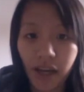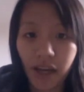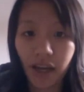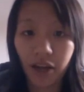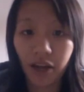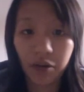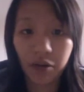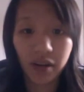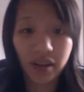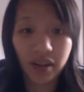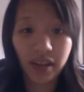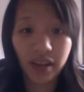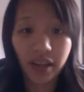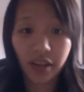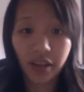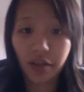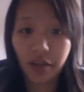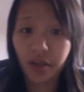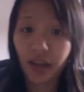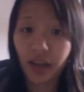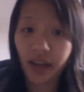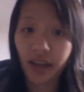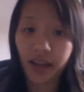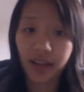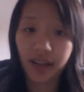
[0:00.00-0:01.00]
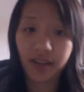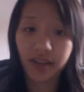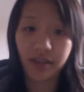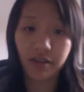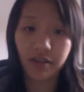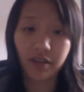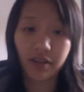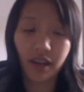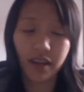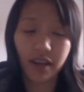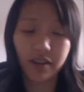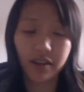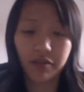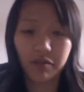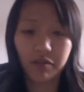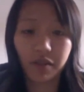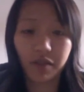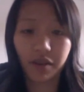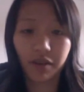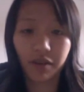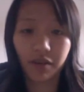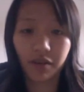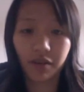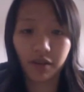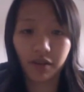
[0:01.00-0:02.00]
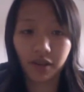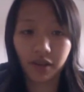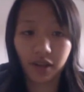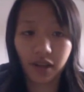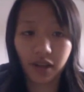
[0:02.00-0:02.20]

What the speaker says: I want to thank you guys. You guys have been